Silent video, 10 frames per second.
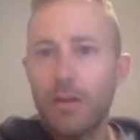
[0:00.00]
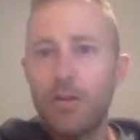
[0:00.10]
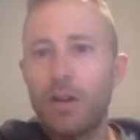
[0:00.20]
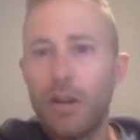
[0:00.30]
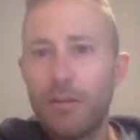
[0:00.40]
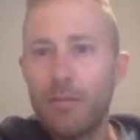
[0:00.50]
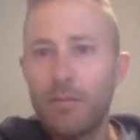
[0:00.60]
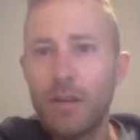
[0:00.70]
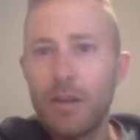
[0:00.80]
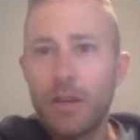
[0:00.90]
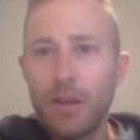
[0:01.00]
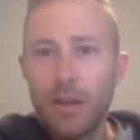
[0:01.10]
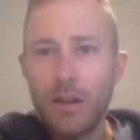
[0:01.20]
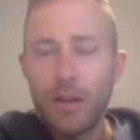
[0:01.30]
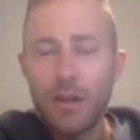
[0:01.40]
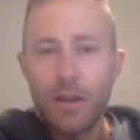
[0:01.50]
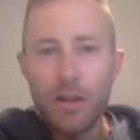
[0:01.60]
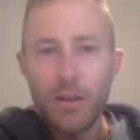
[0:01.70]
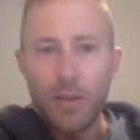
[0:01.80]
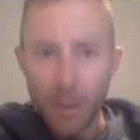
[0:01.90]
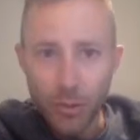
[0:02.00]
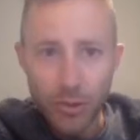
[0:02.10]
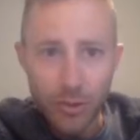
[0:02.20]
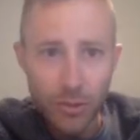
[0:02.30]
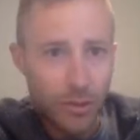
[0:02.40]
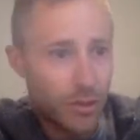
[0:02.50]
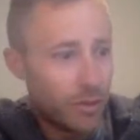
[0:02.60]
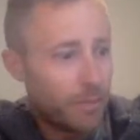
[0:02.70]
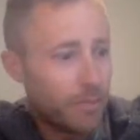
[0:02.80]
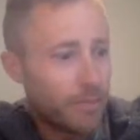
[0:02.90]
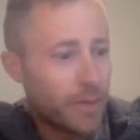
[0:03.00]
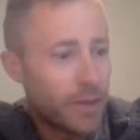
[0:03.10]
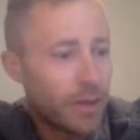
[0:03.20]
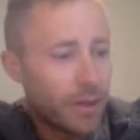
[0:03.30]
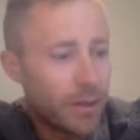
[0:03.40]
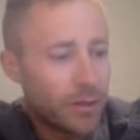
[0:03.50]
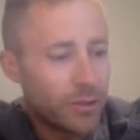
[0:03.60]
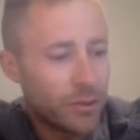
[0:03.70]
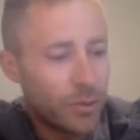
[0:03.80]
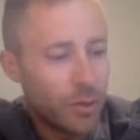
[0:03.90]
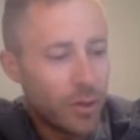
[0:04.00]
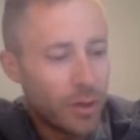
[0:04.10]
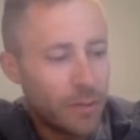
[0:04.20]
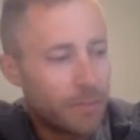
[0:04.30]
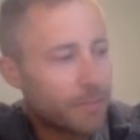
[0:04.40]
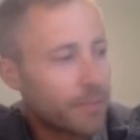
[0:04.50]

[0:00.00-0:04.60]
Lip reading: All right. Then what you would do is you would